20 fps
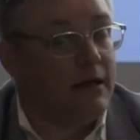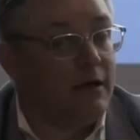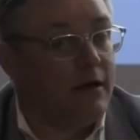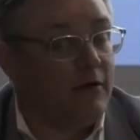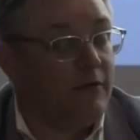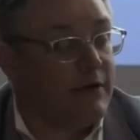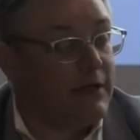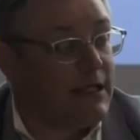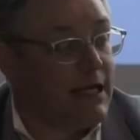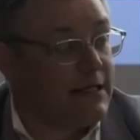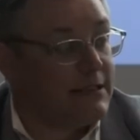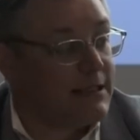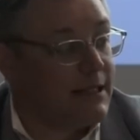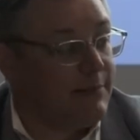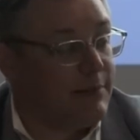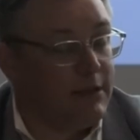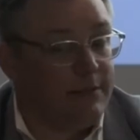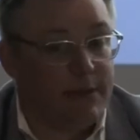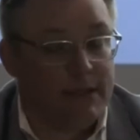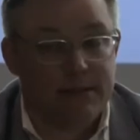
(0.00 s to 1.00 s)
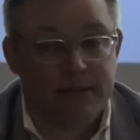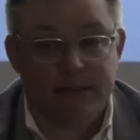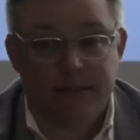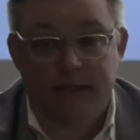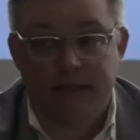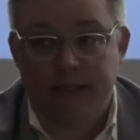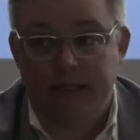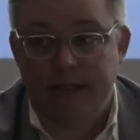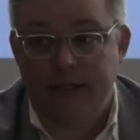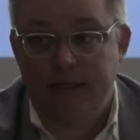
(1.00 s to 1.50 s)
over the last couple of months
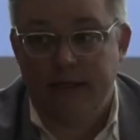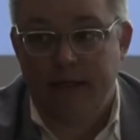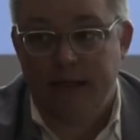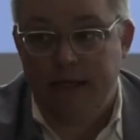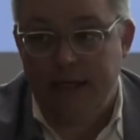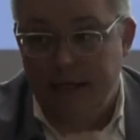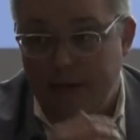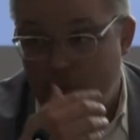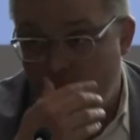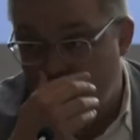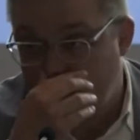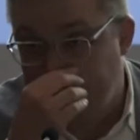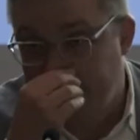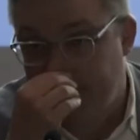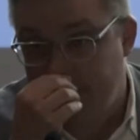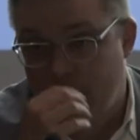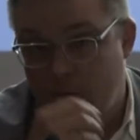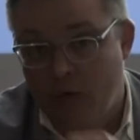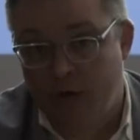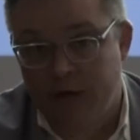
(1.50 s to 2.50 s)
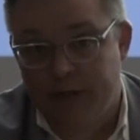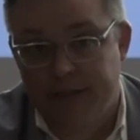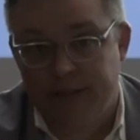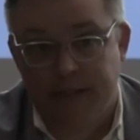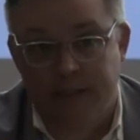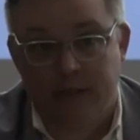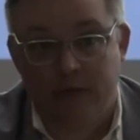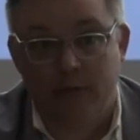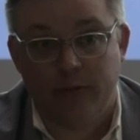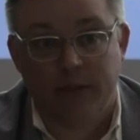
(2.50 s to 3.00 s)
and working towards
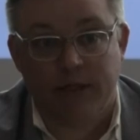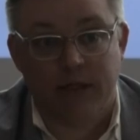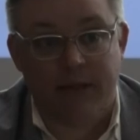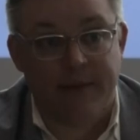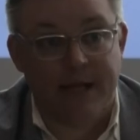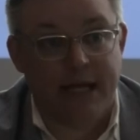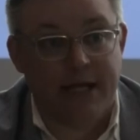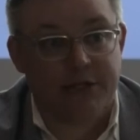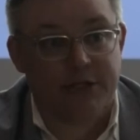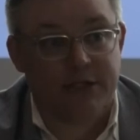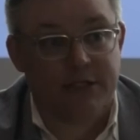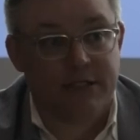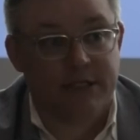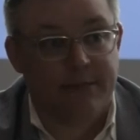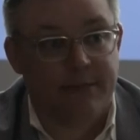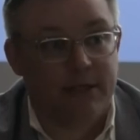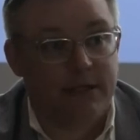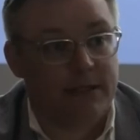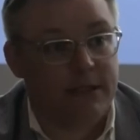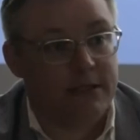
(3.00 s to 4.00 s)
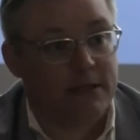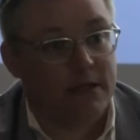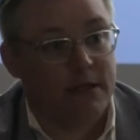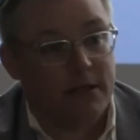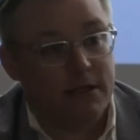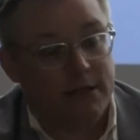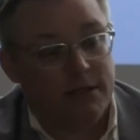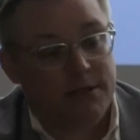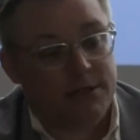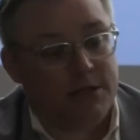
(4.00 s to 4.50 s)
the Global Climate Action Summit that
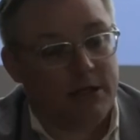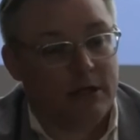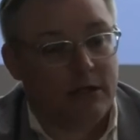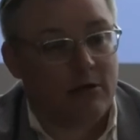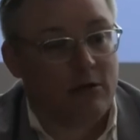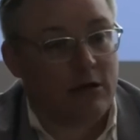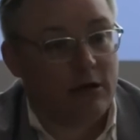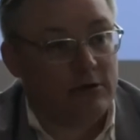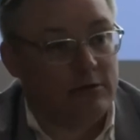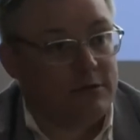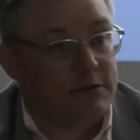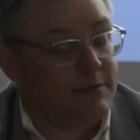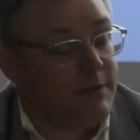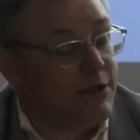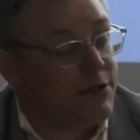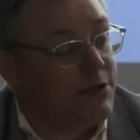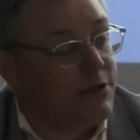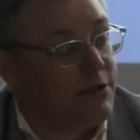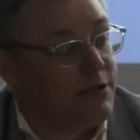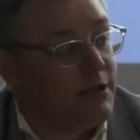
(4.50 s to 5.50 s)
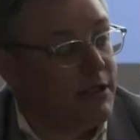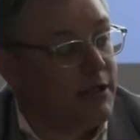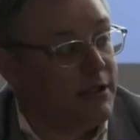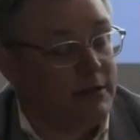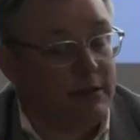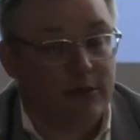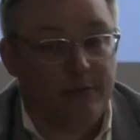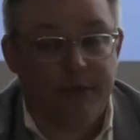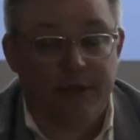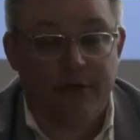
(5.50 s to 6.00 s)
Jan Carlos mentioned a
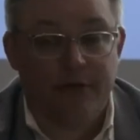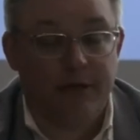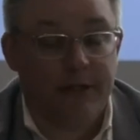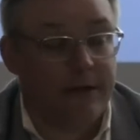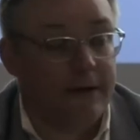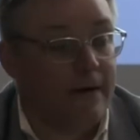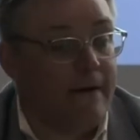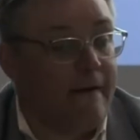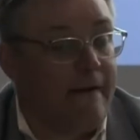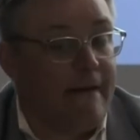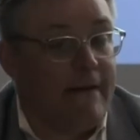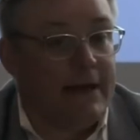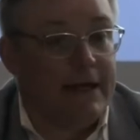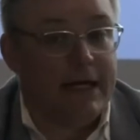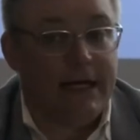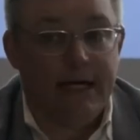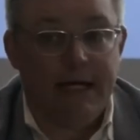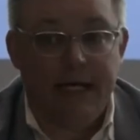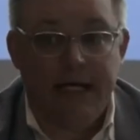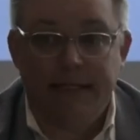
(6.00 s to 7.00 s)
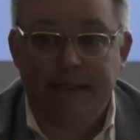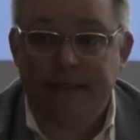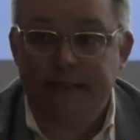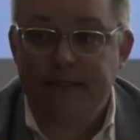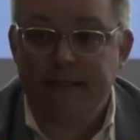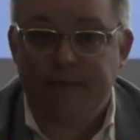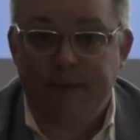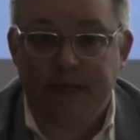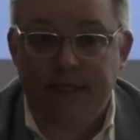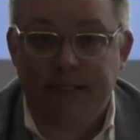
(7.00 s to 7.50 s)
little bit earlier. And this
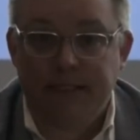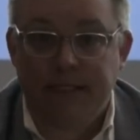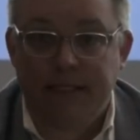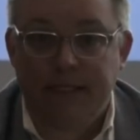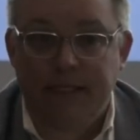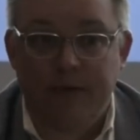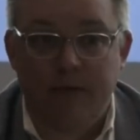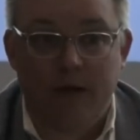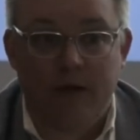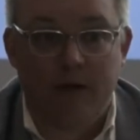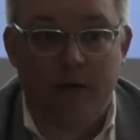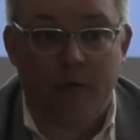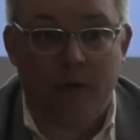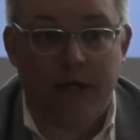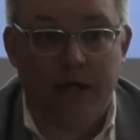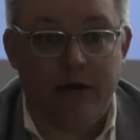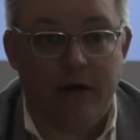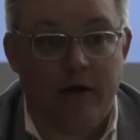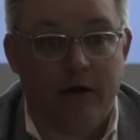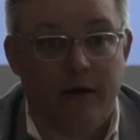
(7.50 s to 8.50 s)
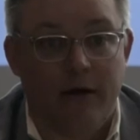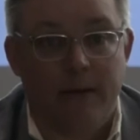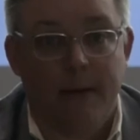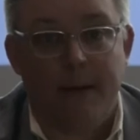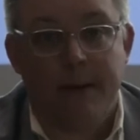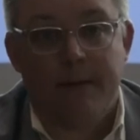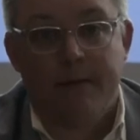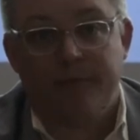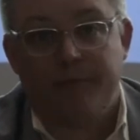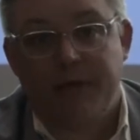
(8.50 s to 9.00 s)
is basically where we are
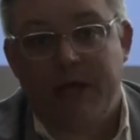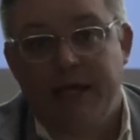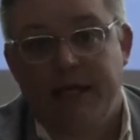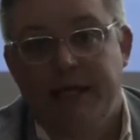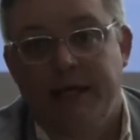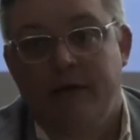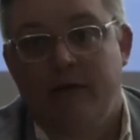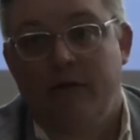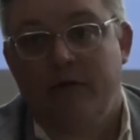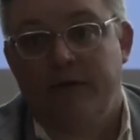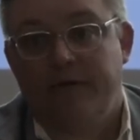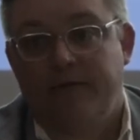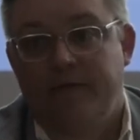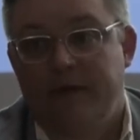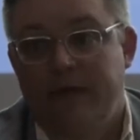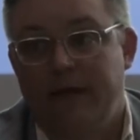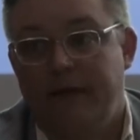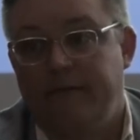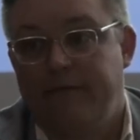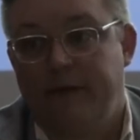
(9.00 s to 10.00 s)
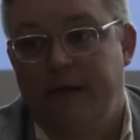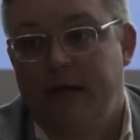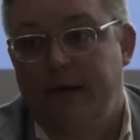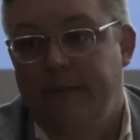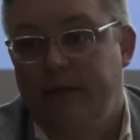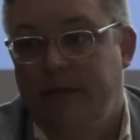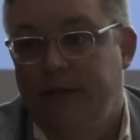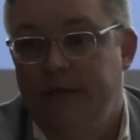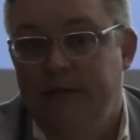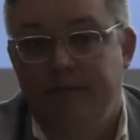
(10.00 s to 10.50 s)
taking all the
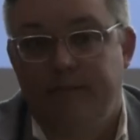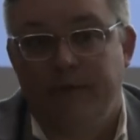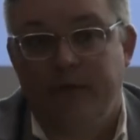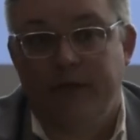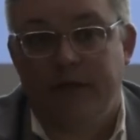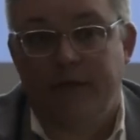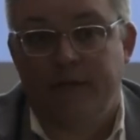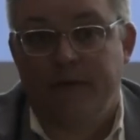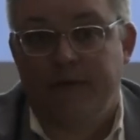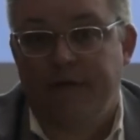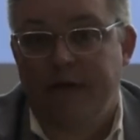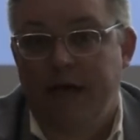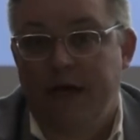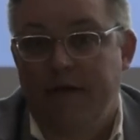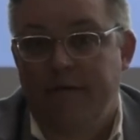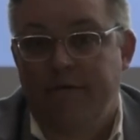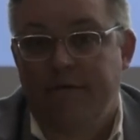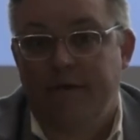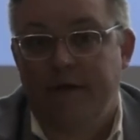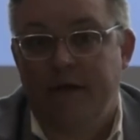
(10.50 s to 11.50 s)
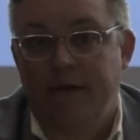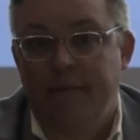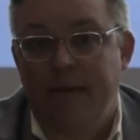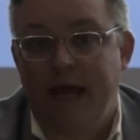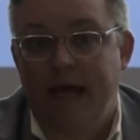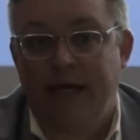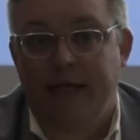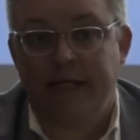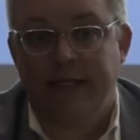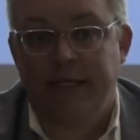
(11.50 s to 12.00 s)
phenomenal input that we've got from
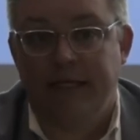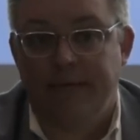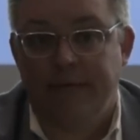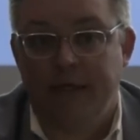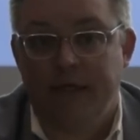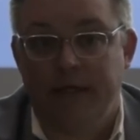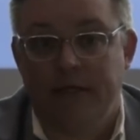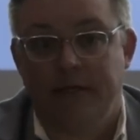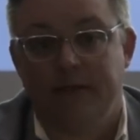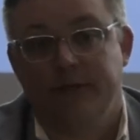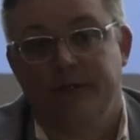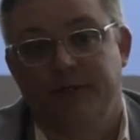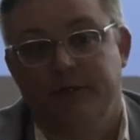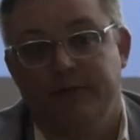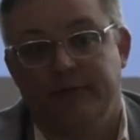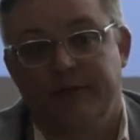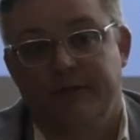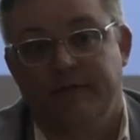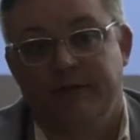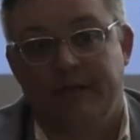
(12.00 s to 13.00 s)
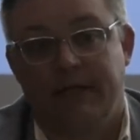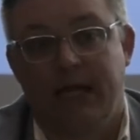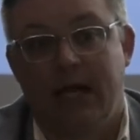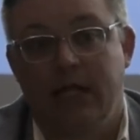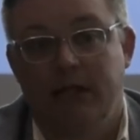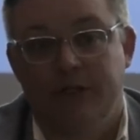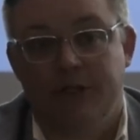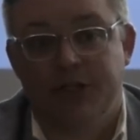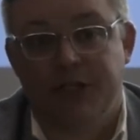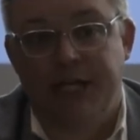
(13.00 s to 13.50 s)
academia in terms of the
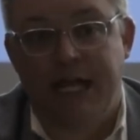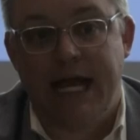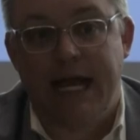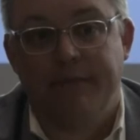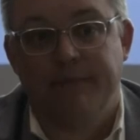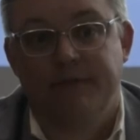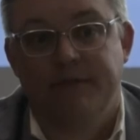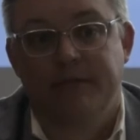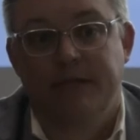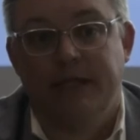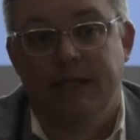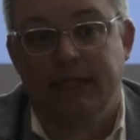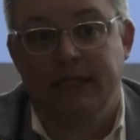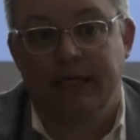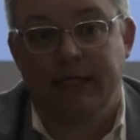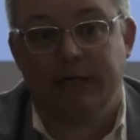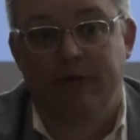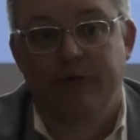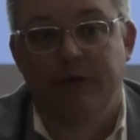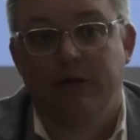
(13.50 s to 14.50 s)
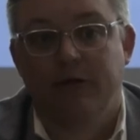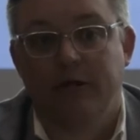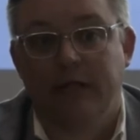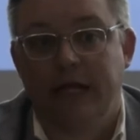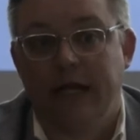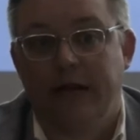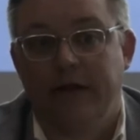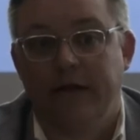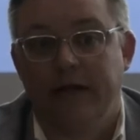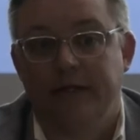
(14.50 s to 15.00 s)
knowledge gaps and the critical
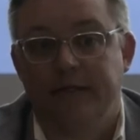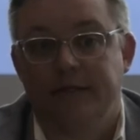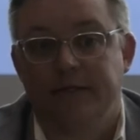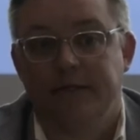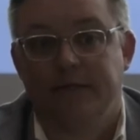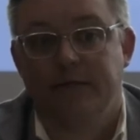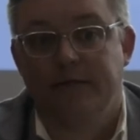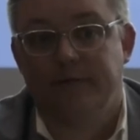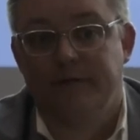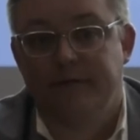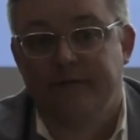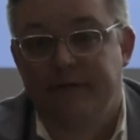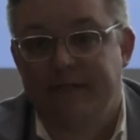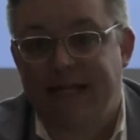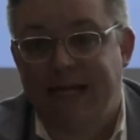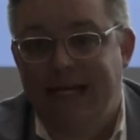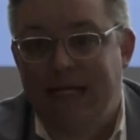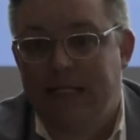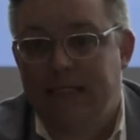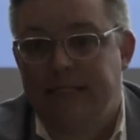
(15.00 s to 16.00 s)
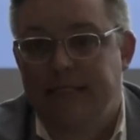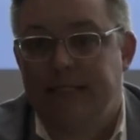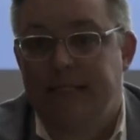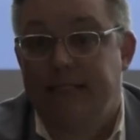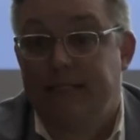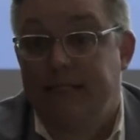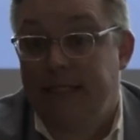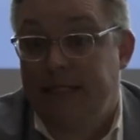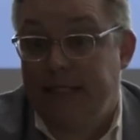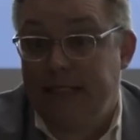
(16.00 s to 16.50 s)
areas in terms of science
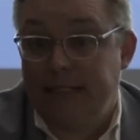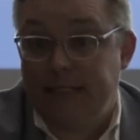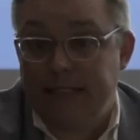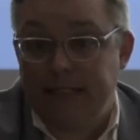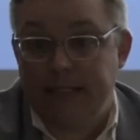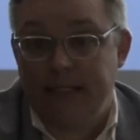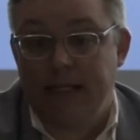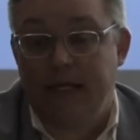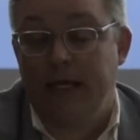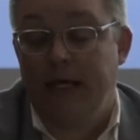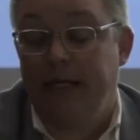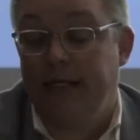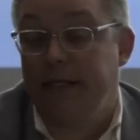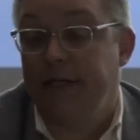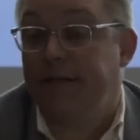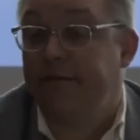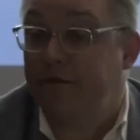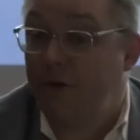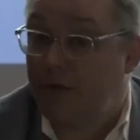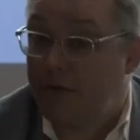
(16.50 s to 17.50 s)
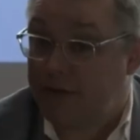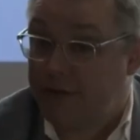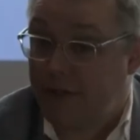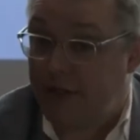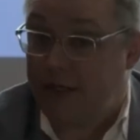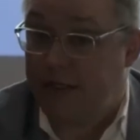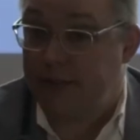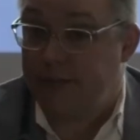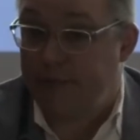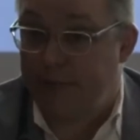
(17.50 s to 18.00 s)
that cities need to focus
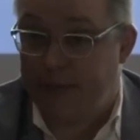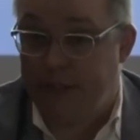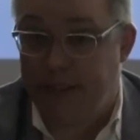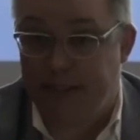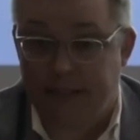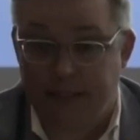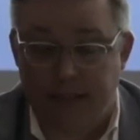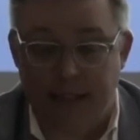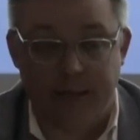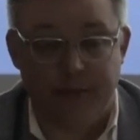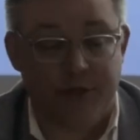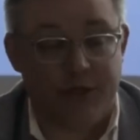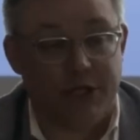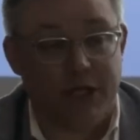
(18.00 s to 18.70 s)
on as it pertains to climate